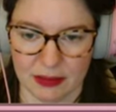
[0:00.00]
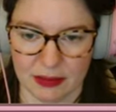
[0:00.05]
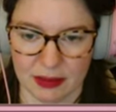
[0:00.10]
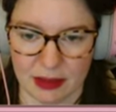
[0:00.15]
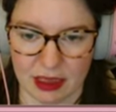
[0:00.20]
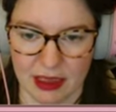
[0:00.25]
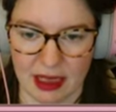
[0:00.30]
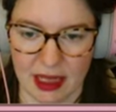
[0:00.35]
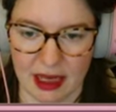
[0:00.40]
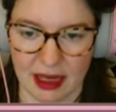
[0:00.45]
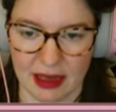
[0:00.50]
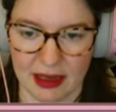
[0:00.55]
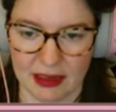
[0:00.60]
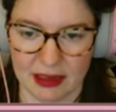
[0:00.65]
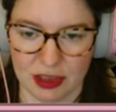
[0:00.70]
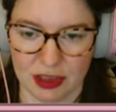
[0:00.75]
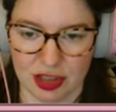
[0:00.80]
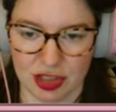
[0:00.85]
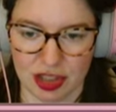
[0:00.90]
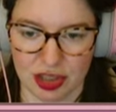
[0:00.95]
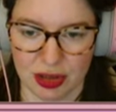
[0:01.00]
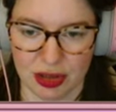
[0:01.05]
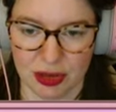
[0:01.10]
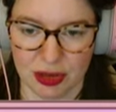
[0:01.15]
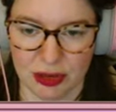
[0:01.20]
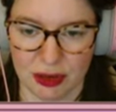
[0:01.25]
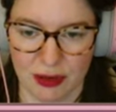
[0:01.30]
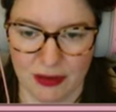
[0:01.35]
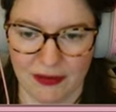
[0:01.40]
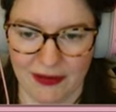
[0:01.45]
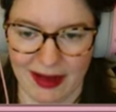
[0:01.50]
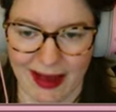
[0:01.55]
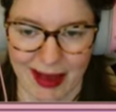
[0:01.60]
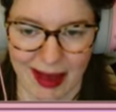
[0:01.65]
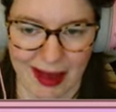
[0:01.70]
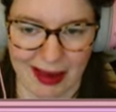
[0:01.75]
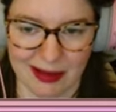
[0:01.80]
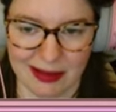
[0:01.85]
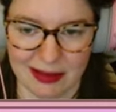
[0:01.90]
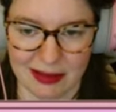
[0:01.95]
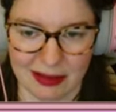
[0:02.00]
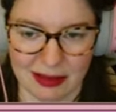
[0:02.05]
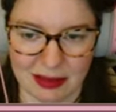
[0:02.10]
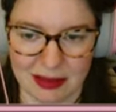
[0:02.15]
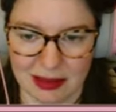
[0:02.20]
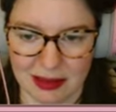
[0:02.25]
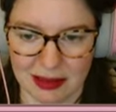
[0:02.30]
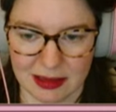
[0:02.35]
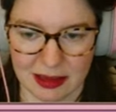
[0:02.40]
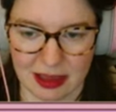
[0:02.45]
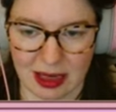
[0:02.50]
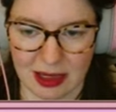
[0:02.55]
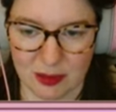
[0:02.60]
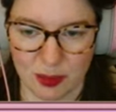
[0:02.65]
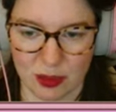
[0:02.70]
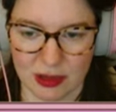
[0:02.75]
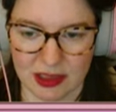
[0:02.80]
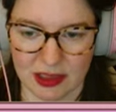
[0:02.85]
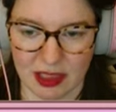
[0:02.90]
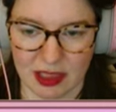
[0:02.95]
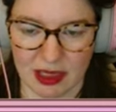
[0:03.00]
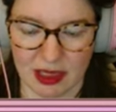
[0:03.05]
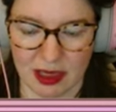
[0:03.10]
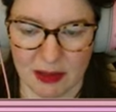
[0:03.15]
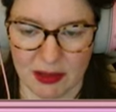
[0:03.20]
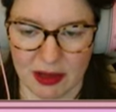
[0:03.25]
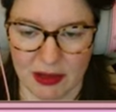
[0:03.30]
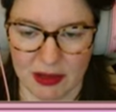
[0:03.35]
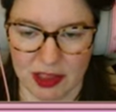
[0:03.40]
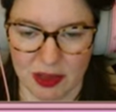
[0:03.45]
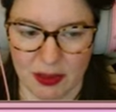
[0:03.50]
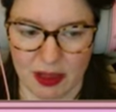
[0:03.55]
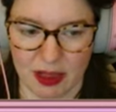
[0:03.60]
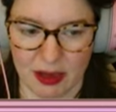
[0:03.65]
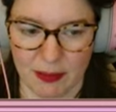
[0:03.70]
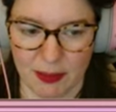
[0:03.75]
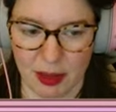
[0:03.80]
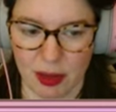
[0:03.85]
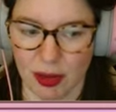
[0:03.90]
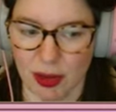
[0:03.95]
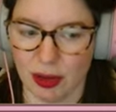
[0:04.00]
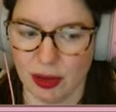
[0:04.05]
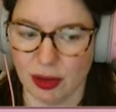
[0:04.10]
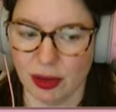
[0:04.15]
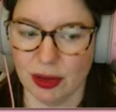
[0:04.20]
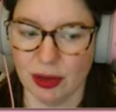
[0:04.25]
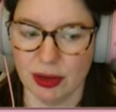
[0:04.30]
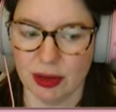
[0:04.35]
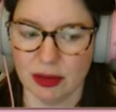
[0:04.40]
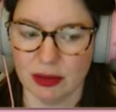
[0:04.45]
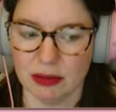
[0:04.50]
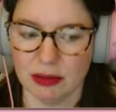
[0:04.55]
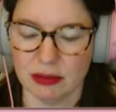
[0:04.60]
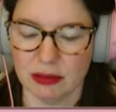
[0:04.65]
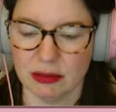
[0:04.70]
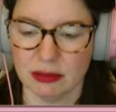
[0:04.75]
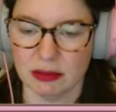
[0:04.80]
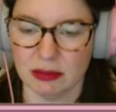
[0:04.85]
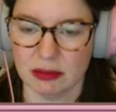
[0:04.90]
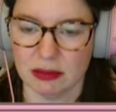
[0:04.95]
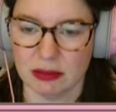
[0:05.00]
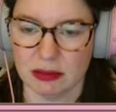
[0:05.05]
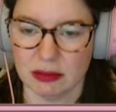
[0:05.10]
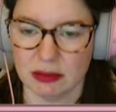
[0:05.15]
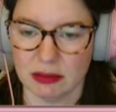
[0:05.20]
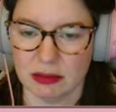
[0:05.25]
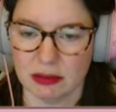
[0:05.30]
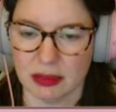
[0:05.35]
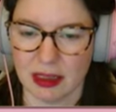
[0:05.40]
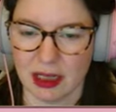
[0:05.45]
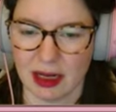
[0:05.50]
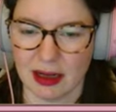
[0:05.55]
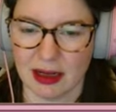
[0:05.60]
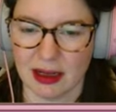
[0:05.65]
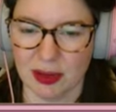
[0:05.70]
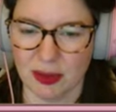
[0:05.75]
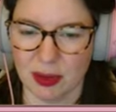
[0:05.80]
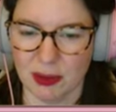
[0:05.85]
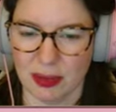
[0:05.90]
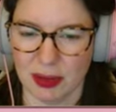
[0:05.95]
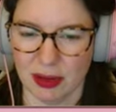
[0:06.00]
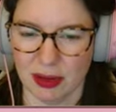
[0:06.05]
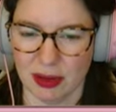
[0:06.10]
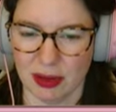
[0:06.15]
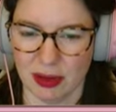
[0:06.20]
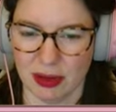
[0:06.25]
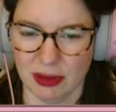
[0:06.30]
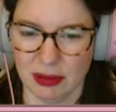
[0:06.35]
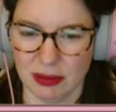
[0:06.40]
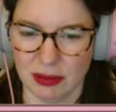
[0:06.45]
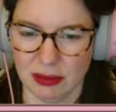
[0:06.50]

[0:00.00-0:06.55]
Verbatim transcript: Yeah, as a show of hands, I was thinking about doing a poll. Can I do a poll?